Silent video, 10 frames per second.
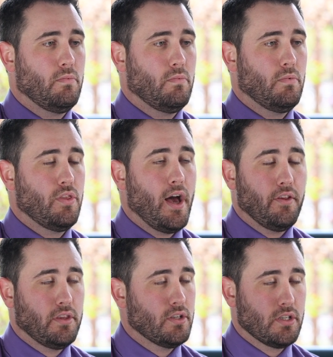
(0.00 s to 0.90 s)

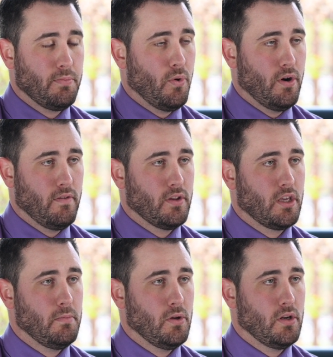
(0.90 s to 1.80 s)
without the support of the
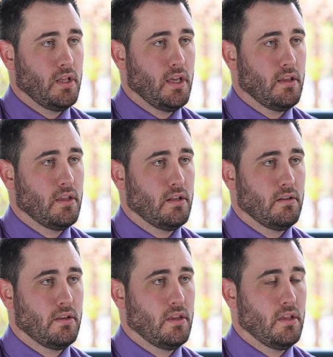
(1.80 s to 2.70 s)
community,
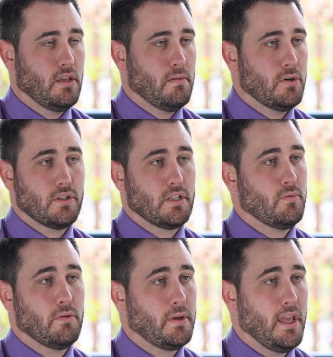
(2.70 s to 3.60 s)
then the emergency
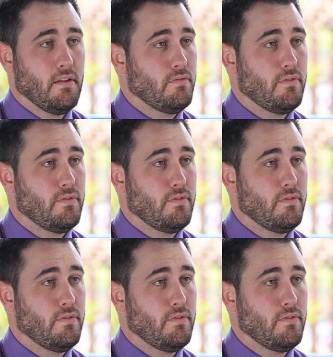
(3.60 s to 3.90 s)
room can't